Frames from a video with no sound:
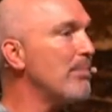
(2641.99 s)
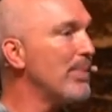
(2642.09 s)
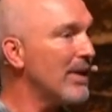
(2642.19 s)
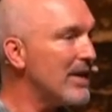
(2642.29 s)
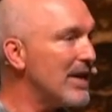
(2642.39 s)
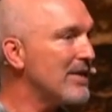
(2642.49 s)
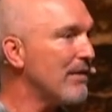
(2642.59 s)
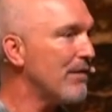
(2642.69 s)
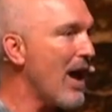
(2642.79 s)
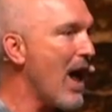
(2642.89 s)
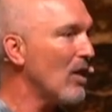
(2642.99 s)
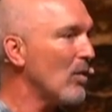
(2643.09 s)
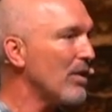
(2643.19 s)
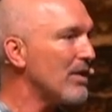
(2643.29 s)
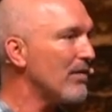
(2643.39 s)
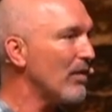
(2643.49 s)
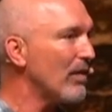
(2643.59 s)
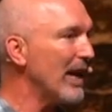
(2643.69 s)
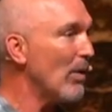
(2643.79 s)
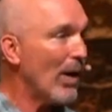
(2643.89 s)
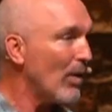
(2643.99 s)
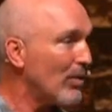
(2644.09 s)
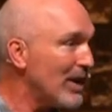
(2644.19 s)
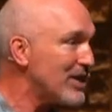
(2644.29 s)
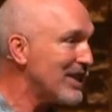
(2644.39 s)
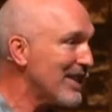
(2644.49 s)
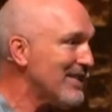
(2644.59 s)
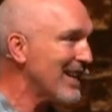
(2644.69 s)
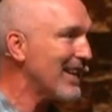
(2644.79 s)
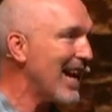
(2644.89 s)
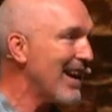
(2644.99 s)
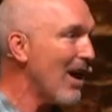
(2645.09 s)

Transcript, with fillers: billions of followers saying, I wonder what Jesus said today.